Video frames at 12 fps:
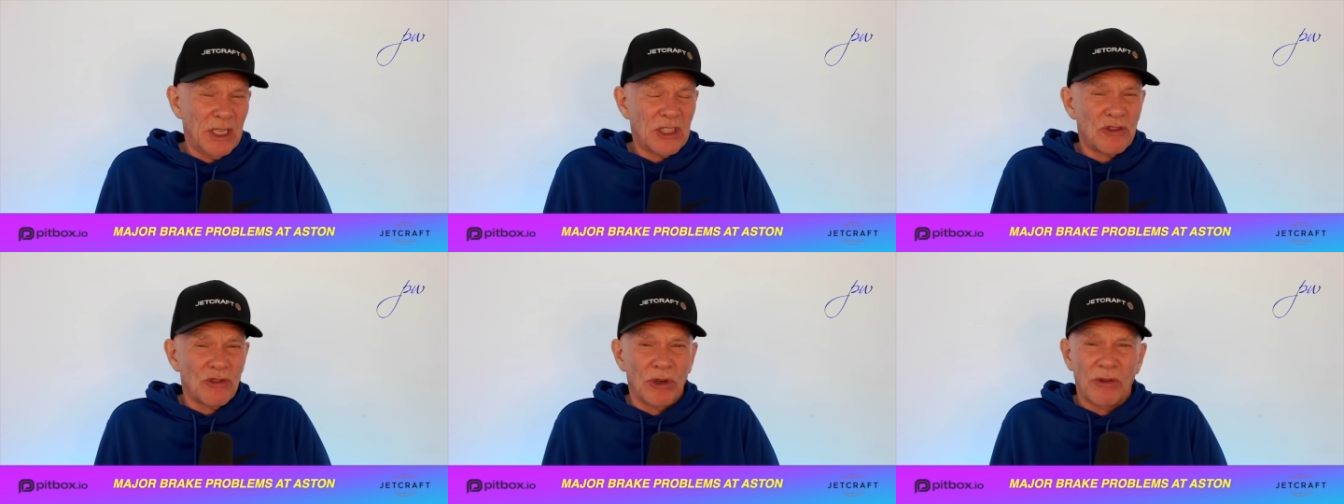
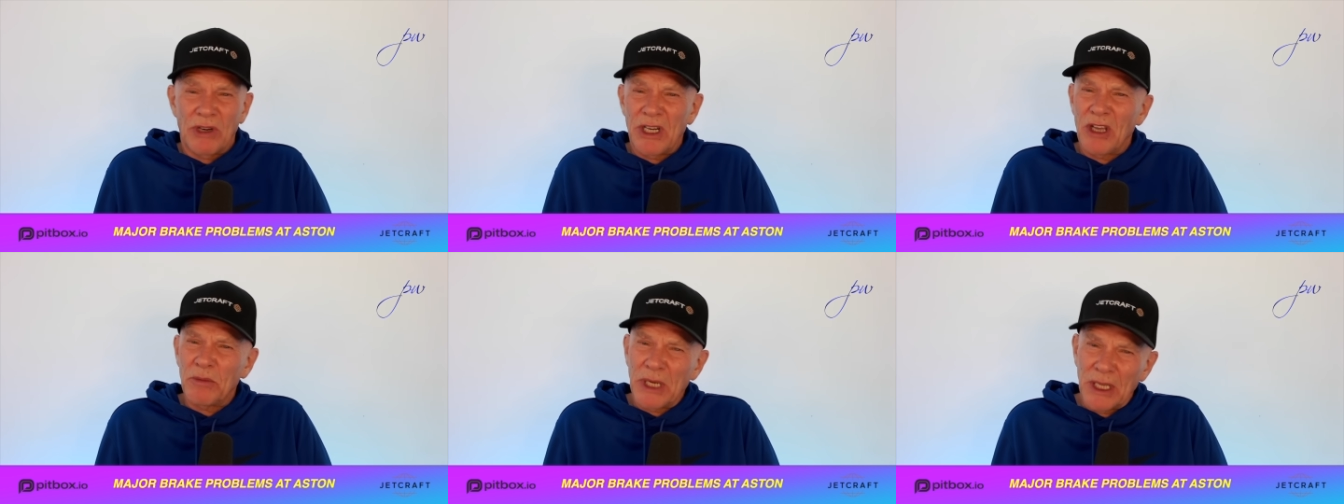Extraordinary.
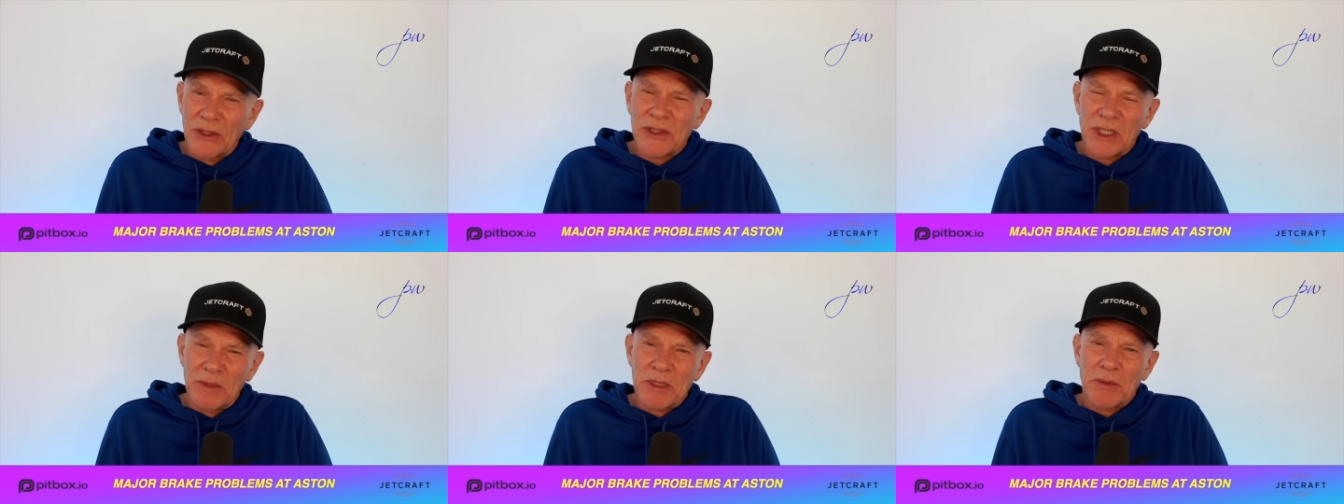Nobody
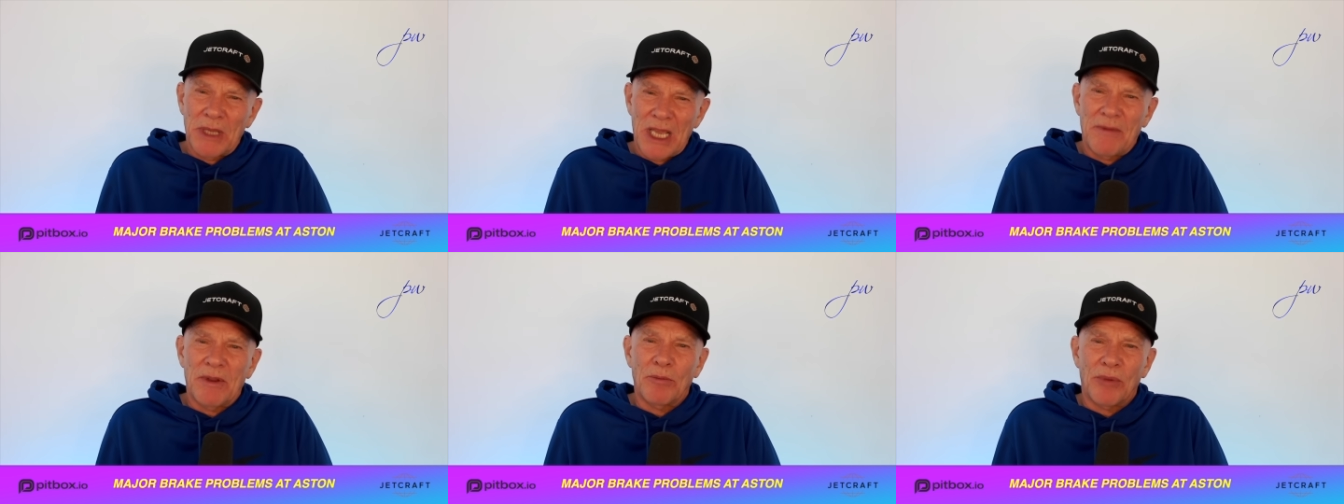else seems to be
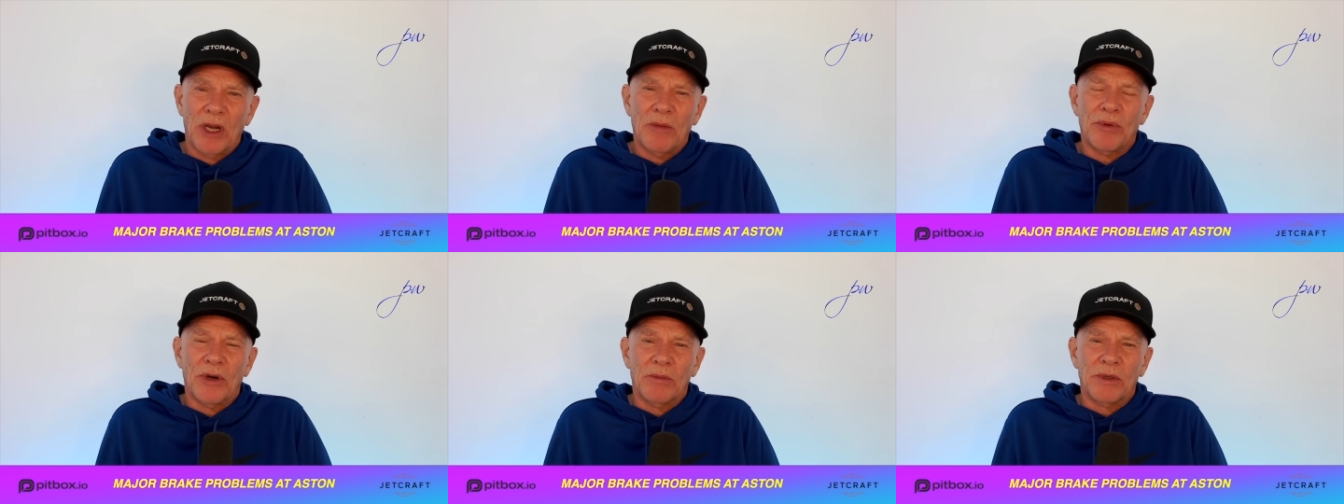having
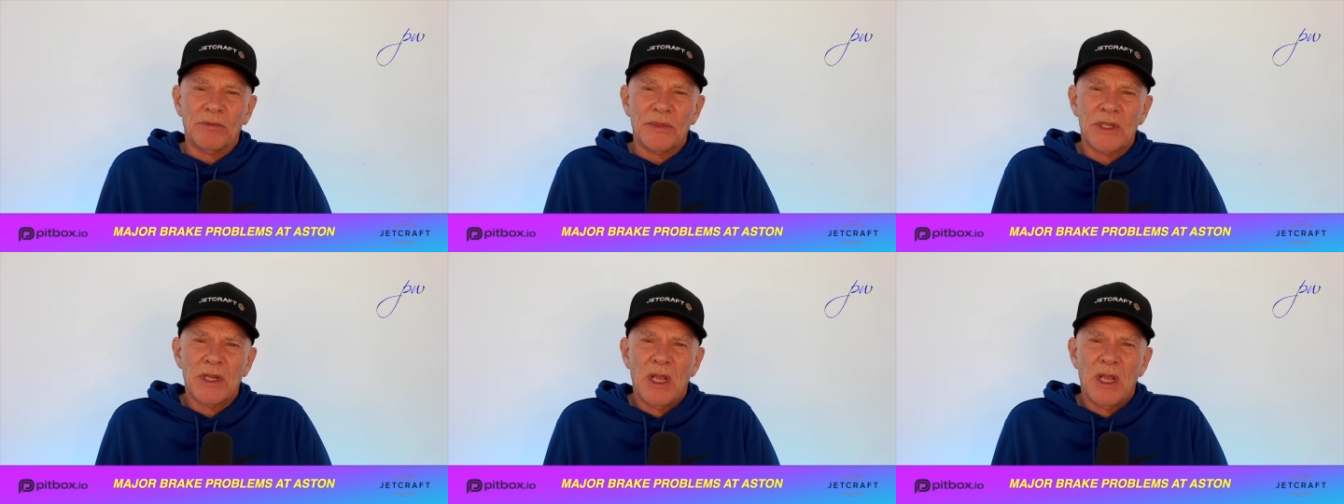brake problems.